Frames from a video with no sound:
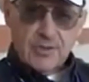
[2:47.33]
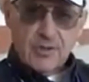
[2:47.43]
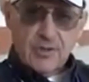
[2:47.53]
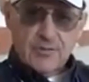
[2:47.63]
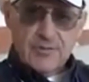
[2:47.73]

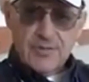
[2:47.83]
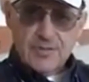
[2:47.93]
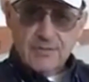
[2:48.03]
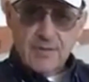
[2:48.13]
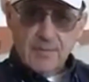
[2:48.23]
cure of
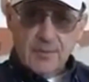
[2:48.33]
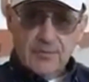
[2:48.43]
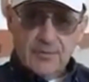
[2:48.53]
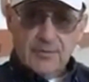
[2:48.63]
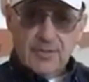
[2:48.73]
cystic
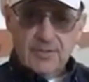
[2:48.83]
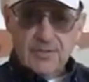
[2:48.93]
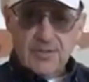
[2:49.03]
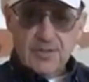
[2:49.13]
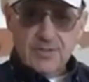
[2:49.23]
fibrosis, a
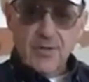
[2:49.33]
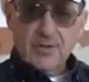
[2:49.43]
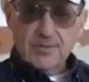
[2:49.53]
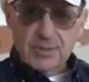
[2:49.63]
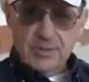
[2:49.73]
disease
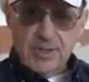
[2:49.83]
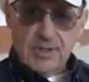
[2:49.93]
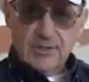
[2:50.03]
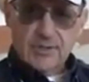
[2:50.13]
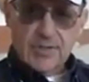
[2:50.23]
thought to be
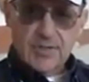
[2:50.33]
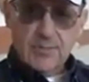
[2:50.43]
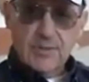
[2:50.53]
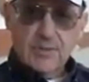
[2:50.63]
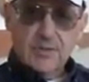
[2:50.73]
genetically
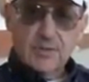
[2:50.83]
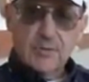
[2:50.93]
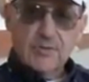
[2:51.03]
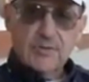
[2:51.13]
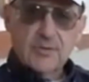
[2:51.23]
transmitted in
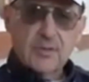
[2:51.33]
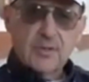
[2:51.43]
humans,